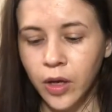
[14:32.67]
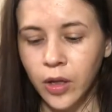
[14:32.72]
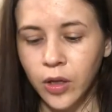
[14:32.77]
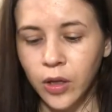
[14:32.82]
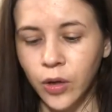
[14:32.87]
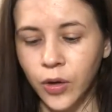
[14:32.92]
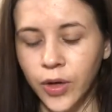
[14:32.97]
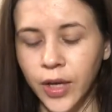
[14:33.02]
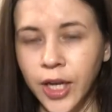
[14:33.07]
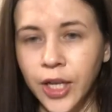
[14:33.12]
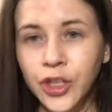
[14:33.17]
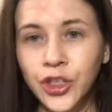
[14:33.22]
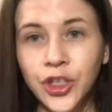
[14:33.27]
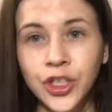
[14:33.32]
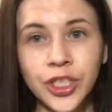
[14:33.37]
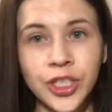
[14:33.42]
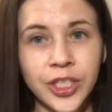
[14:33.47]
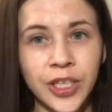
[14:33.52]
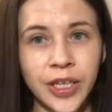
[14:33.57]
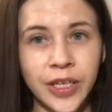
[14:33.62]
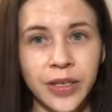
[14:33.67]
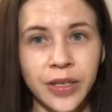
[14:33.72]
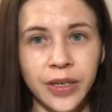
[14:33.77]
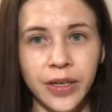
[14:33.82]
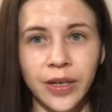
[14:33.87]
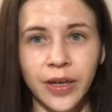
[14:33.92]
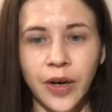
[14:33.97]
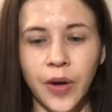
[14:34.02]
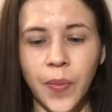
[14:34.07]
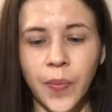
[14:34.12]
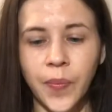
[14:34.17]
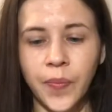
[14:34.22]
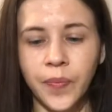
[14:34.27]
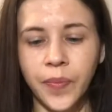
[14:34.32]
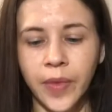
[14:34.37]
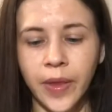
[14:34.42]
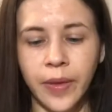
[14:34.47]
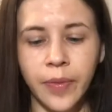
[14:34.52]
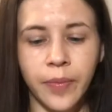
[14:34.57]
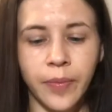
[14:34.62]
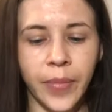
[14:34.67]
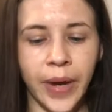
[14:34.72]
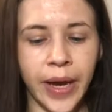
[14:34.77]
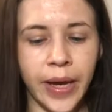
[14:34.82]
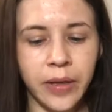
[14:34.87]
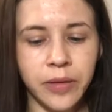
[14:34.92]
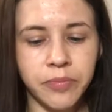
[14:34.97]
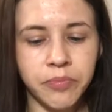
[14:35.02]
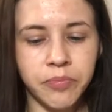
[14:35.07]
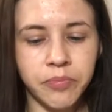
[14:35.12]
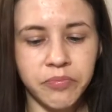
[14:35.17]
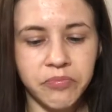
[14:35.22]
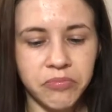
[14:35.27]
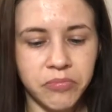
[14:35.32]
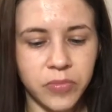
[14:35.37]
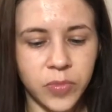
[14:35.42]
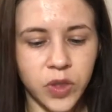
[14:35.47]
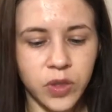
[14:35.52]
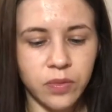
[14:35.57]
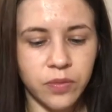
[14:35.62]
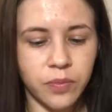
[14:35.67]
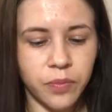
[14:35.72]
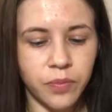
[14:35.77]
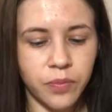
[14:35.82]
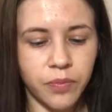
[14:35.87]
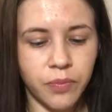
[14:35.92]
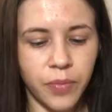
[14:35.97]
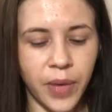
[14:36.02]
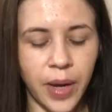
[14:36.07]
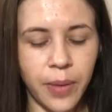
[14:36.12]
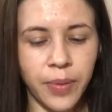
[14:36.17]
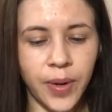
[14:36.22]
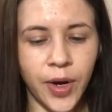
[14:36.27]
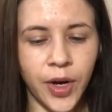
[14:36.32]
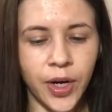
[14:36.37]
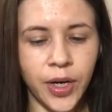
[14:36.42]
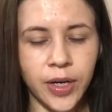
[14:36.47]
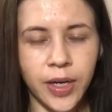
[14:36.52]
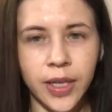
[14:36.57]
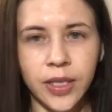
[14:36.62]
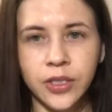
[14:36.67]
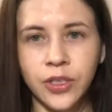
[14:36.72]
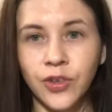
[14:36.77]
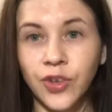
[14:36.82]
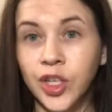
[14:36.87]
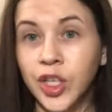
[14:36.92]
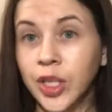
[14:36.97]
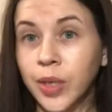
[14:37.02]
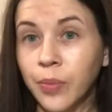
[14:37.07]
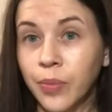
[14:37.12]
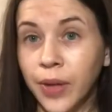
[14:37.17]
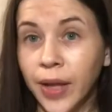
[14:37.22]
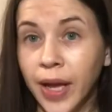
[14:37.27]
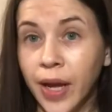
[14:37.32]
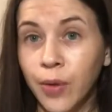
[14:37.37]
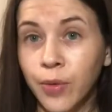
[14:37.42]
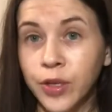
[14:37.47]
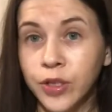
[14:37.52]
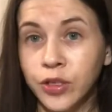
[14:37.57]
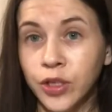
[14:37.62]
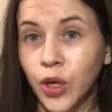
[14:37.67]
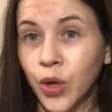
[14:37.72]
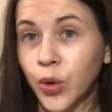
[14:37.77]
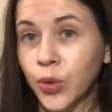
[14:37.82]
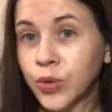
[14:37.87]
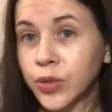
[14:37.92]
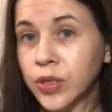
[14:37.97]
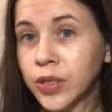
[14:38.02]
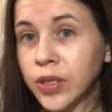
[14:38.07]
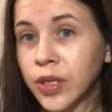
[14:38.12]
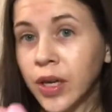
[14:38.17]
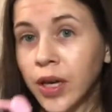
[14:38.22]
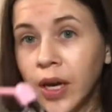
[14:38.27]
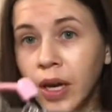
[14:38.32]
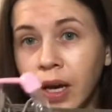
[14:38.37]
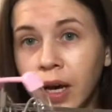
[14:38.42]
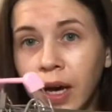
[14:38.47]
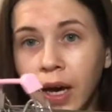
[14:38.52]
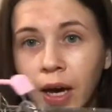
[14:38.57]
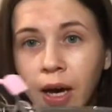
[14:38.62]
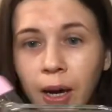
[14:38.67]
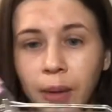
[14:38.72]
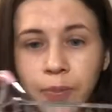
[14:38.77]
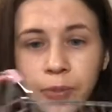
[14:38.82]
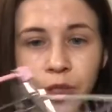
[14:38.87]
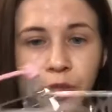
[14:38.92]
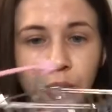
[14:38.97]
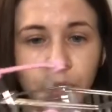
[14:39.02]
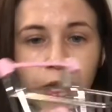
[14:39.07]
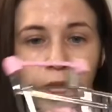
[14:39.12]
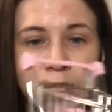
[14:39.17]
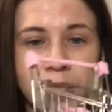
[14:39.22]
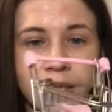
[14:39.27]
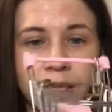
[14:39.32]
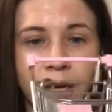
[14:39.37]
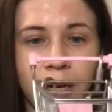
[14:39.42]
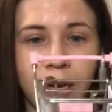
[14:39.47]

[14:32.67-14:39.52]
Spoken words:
look interesting. My parrot doesn't really play with those. So it's